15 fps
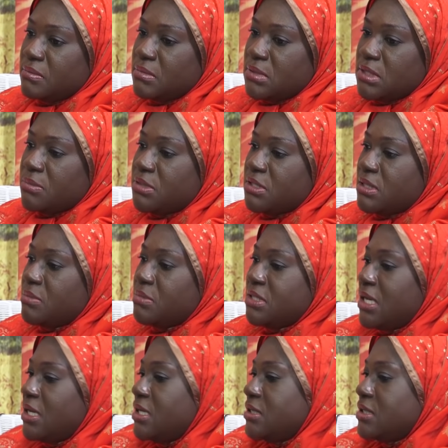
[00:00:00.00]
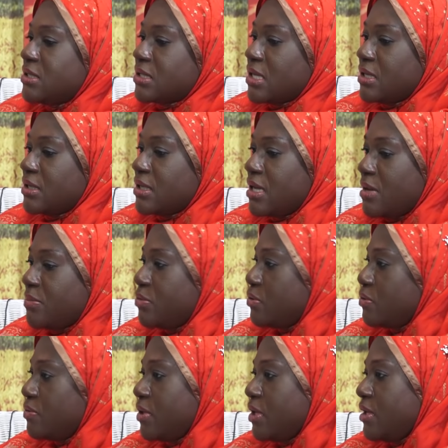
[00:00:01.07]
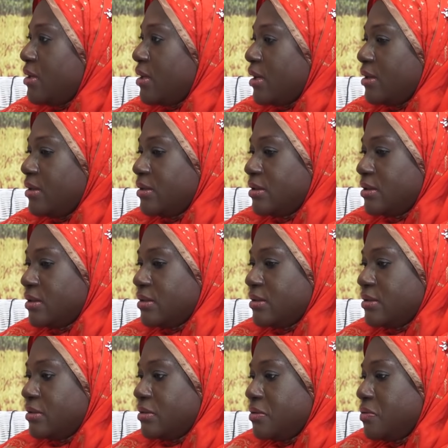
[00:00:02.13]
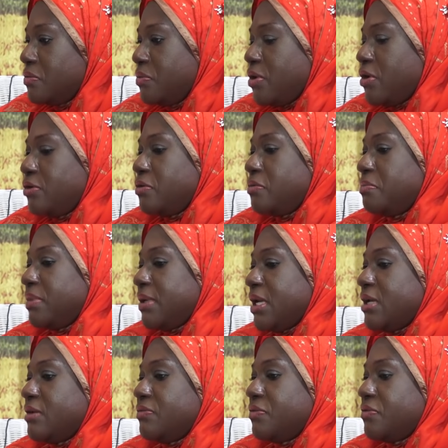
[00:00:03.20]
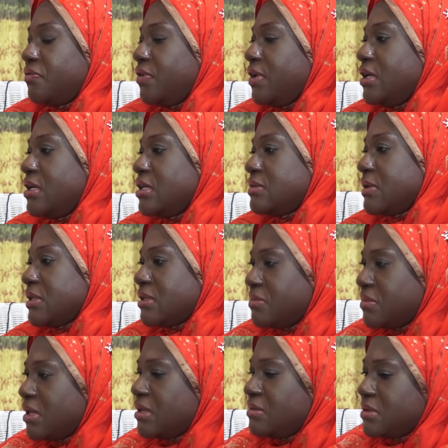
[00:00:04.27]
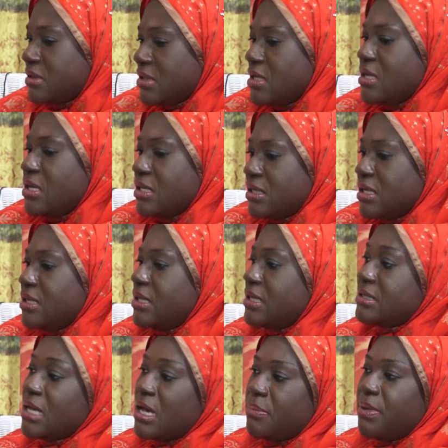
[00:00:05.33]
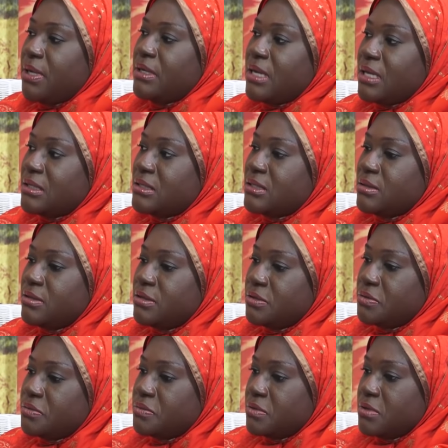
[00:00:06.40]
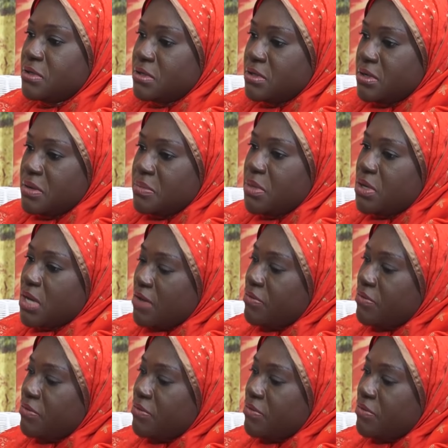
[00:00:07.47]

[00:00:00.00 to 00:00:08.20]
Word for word: some some challenges can come your way and you know we all don't plan for failures but sometimes certain things happen that you know make you